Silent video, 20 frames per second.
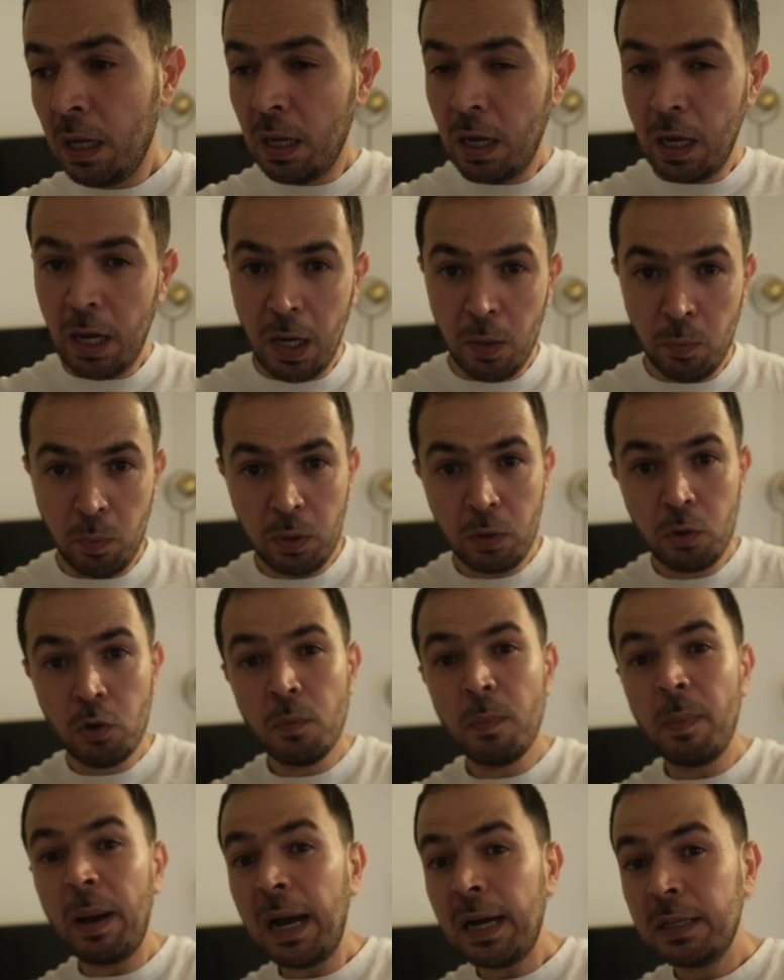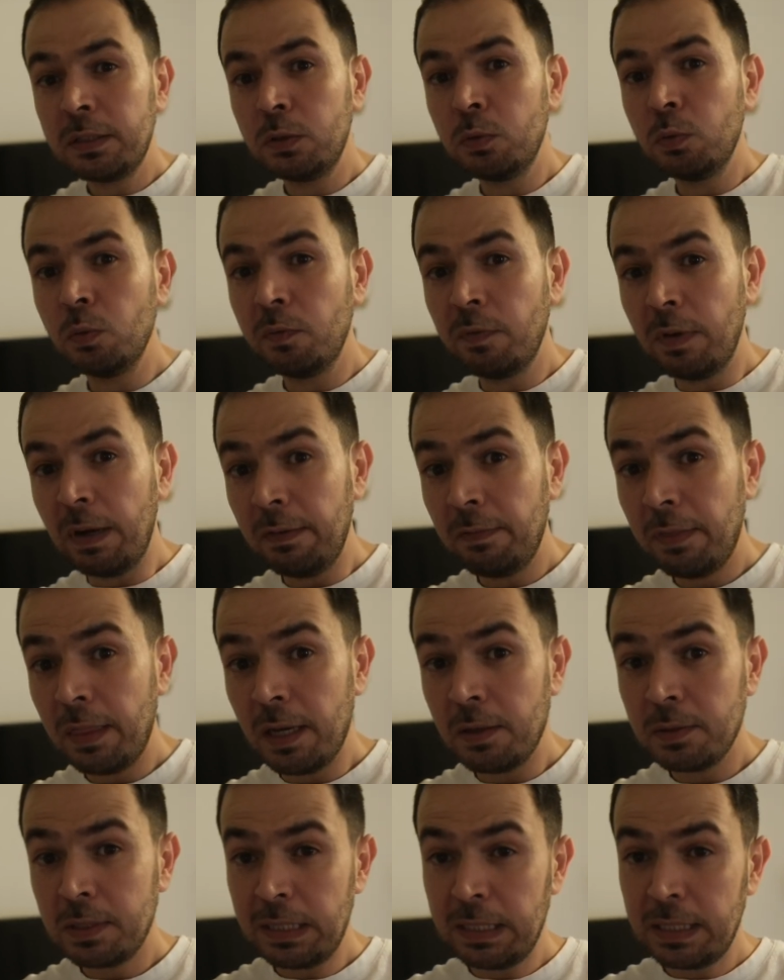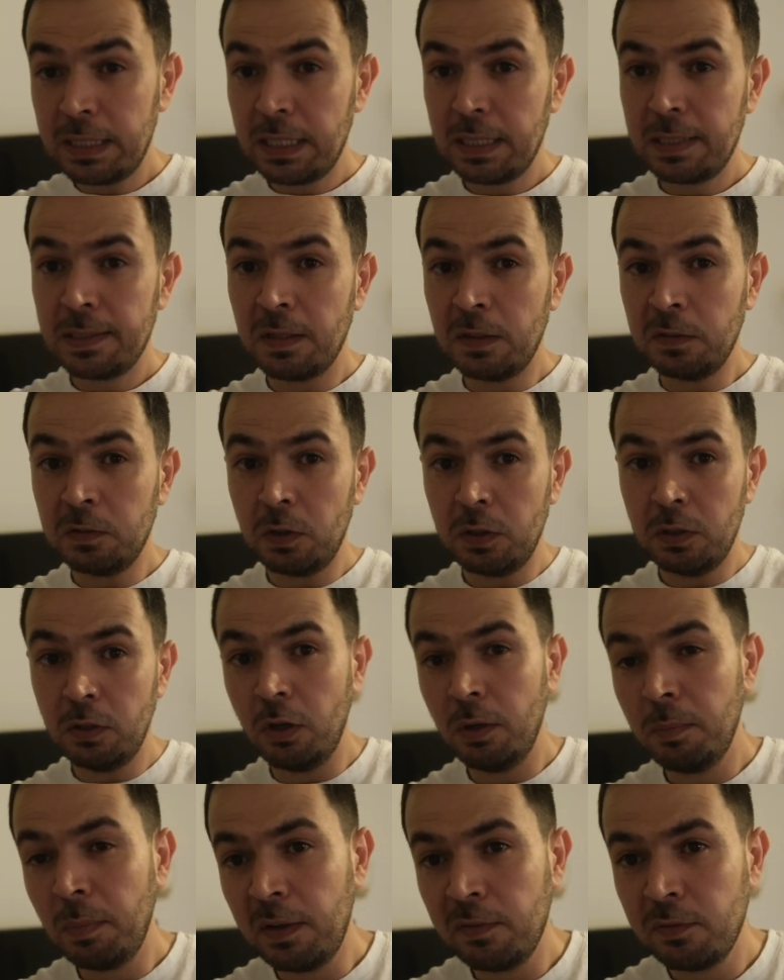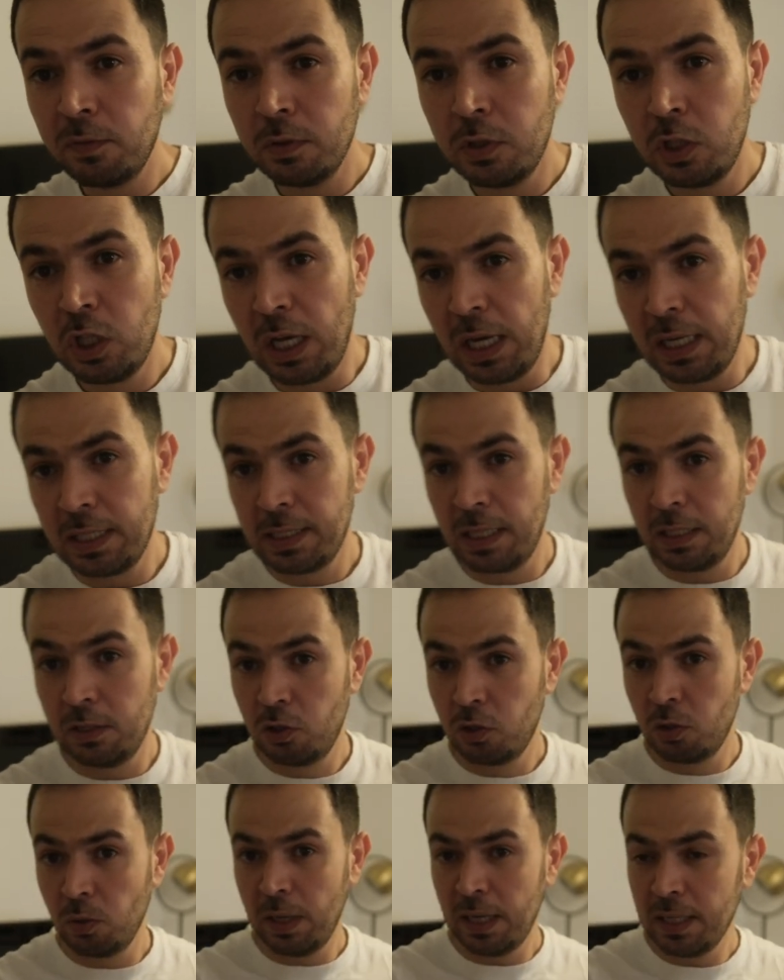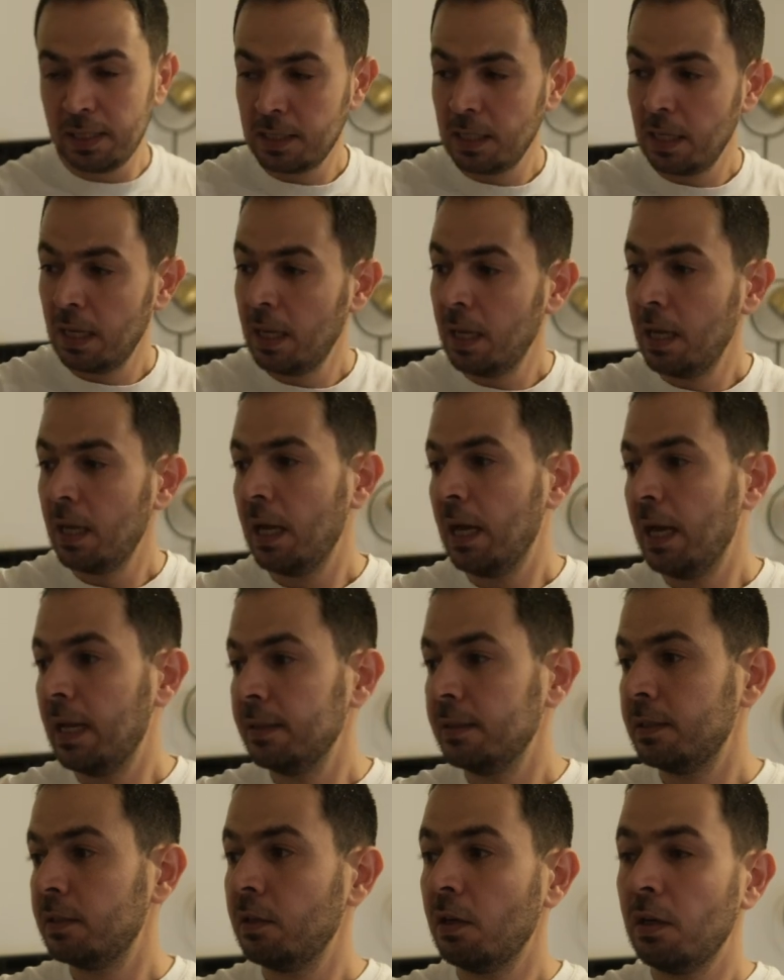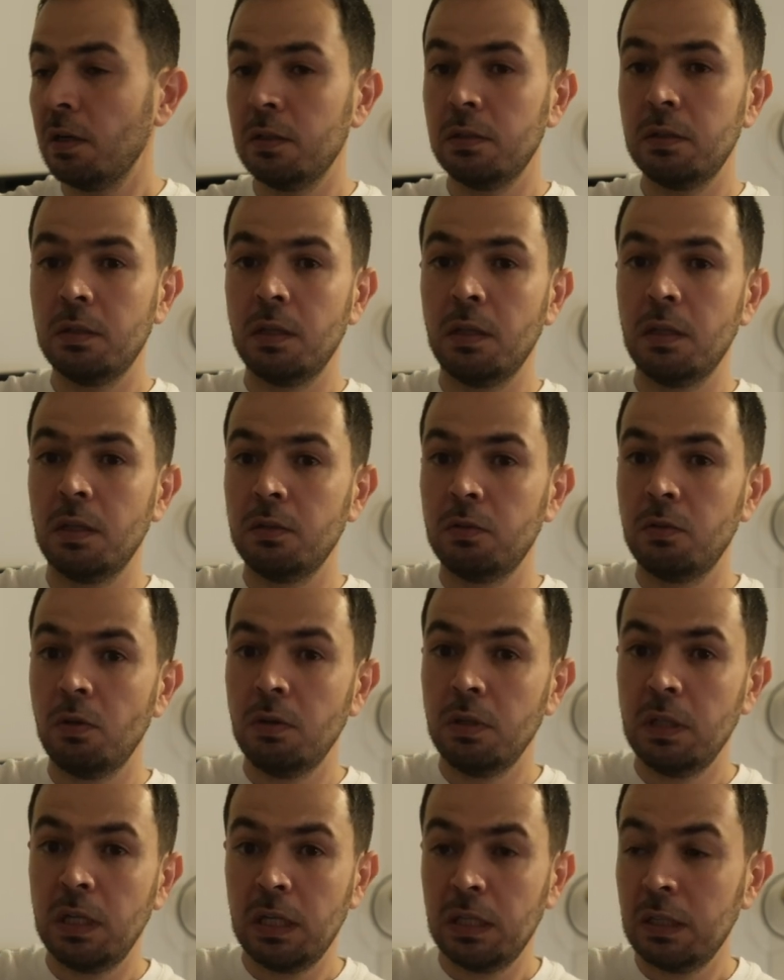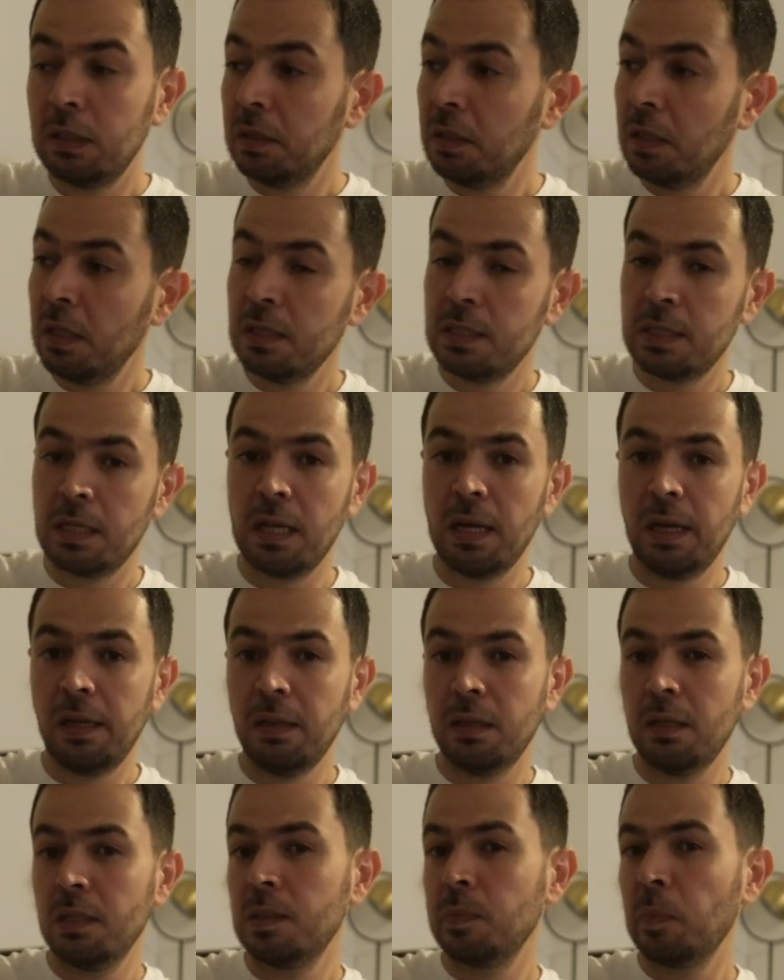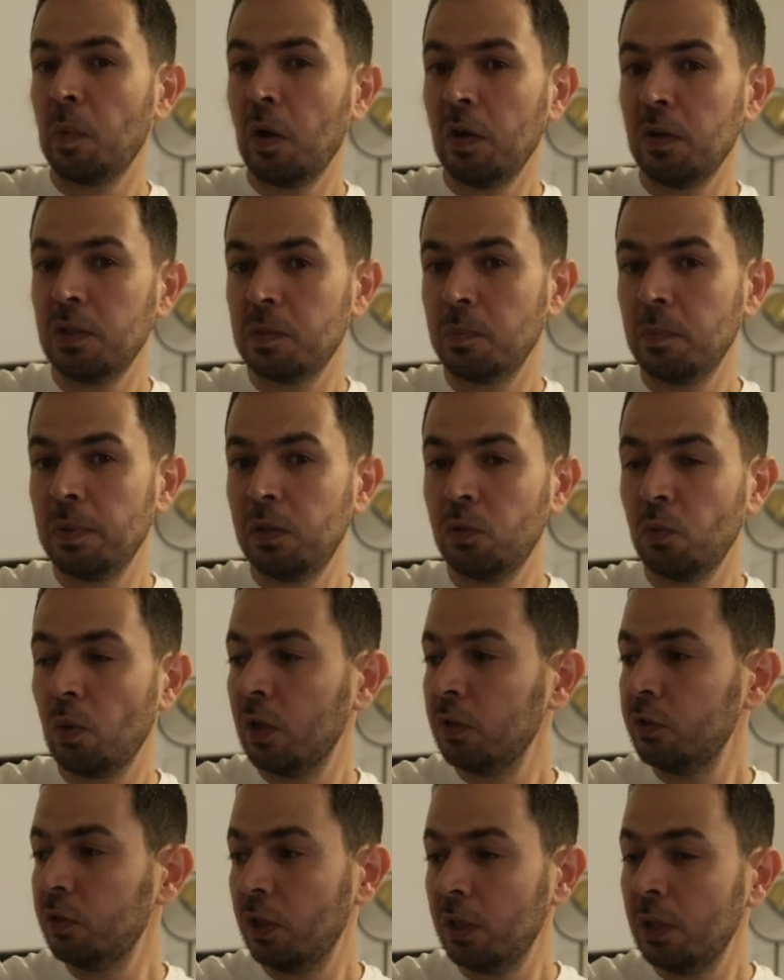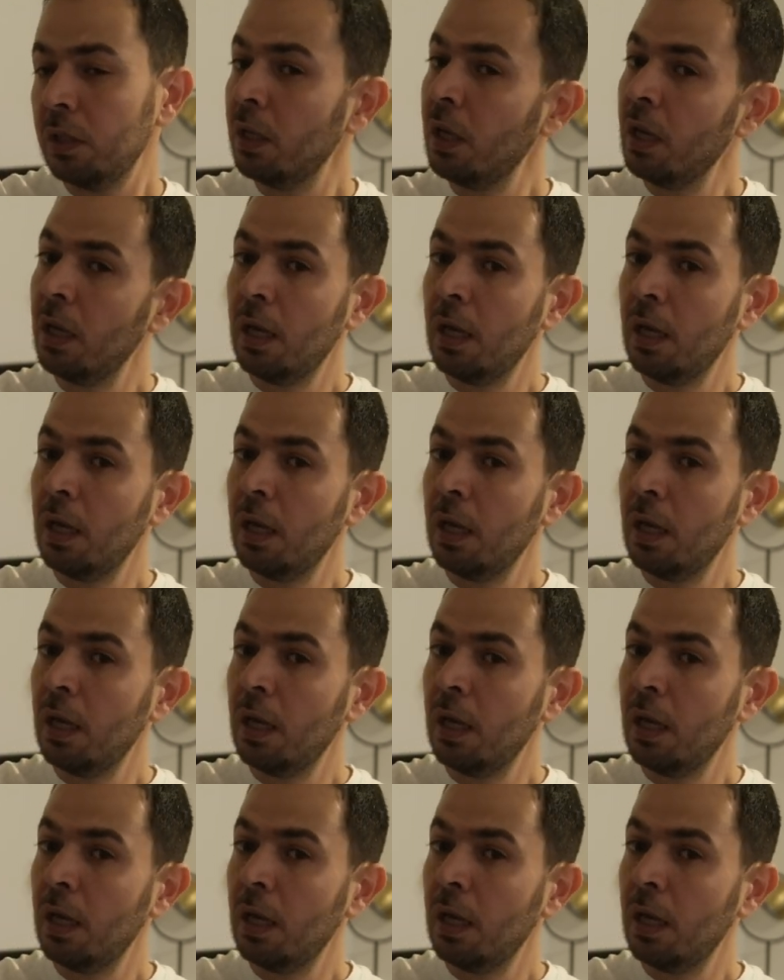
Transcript: I will go back to 5600 on my Fuji X-H2S and start turning this light, the smallest B200,